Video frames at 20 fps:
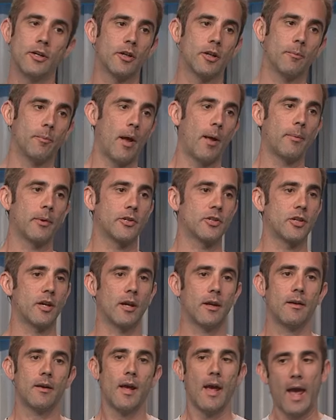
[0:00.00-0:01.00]
you can publish
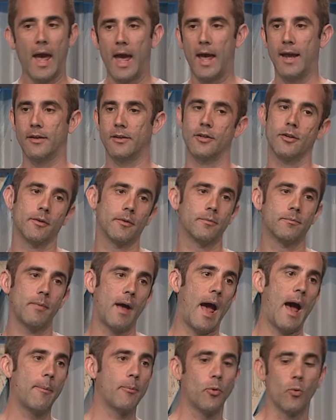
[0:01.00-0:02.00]
it, and your
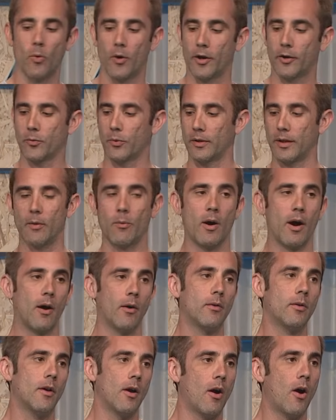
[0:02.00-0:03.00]
app will work really
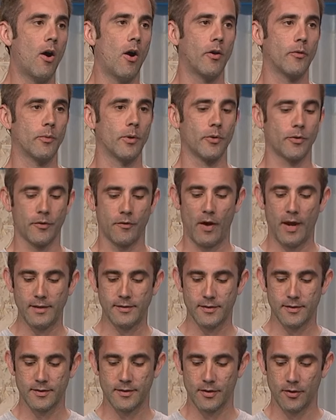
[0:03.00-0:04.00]
well on real
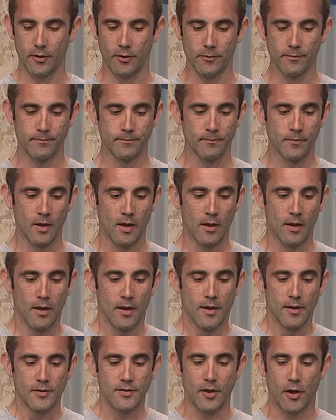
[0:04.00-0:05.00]
devices too.
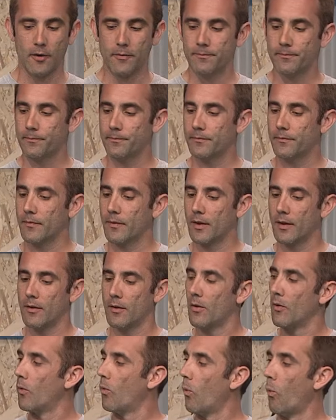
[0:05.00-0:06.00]
So
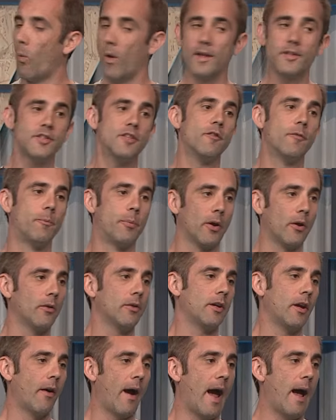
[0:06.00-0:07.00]
once you've
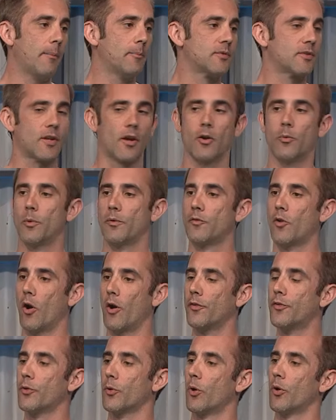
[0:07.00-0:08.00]
built your app, so we've
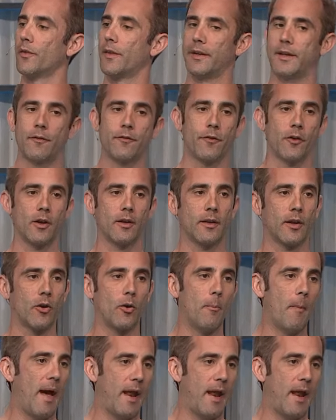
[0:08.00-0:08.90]
gone through all the different little